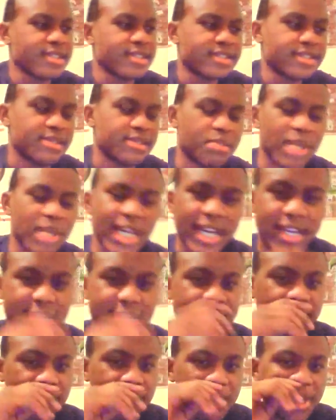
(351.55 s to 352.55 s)
It's a black
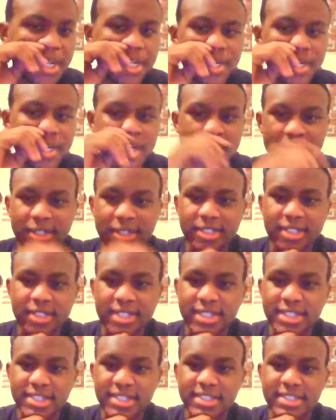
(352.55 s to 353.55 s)
and white dog,
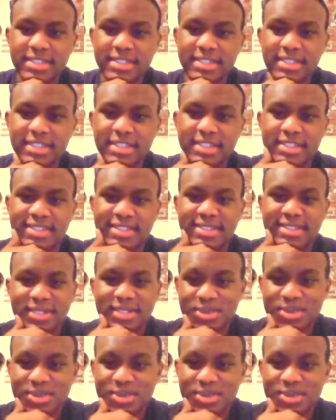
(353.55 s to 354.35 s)
which